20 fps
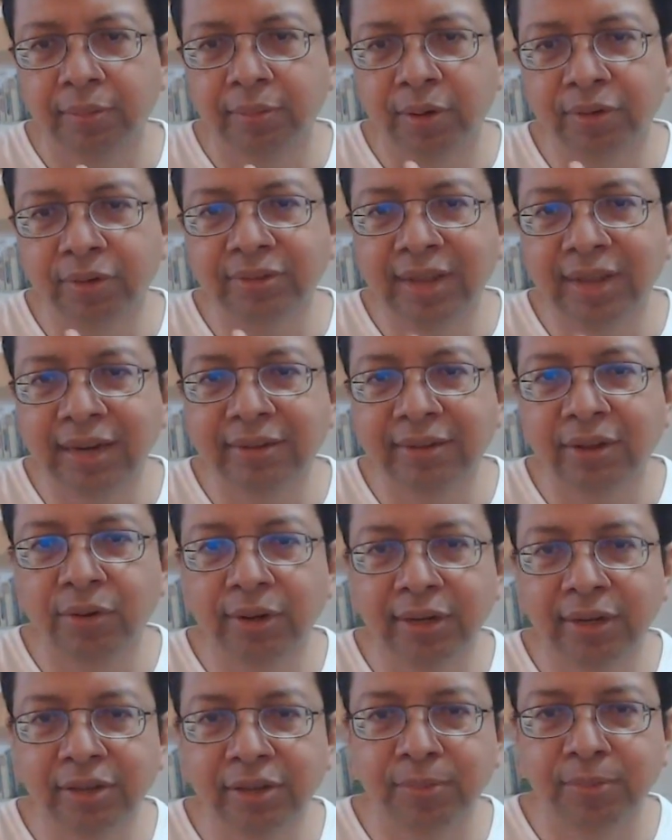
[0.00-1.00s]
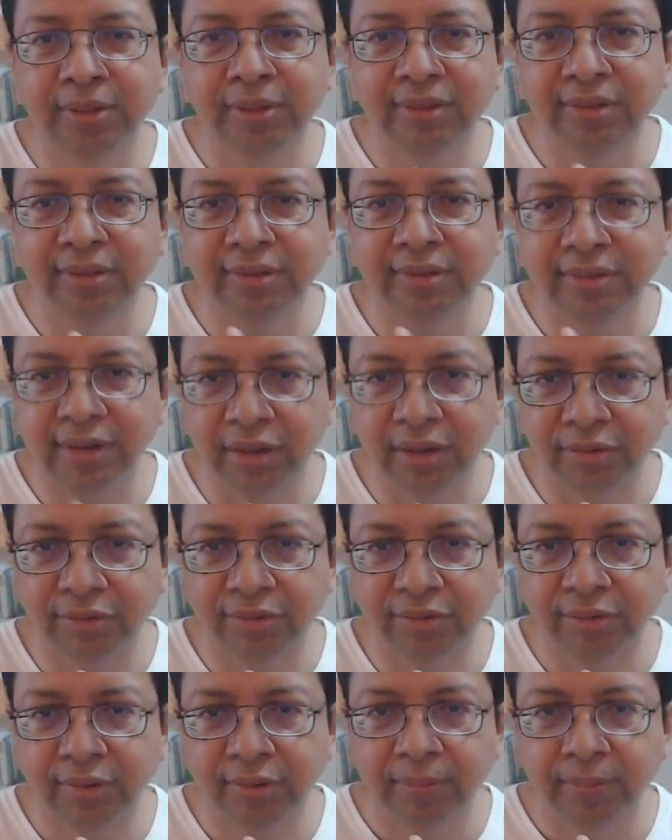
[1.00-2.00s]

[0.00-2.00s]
because that's how it is. Business is tough.